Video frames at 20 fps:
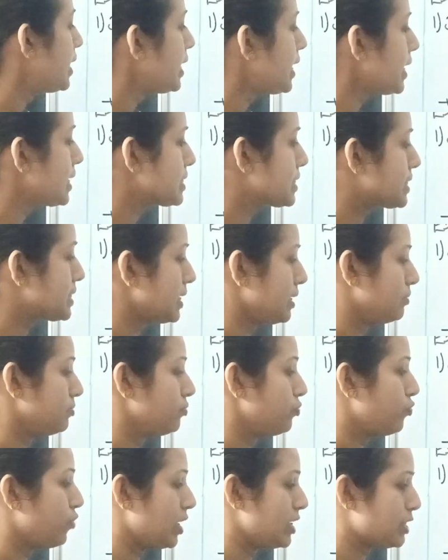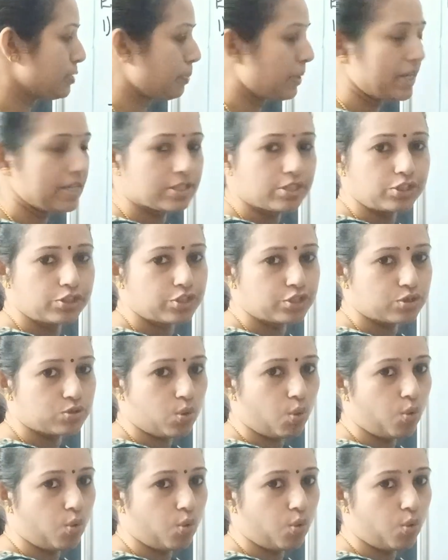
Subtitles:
Next, ones place digits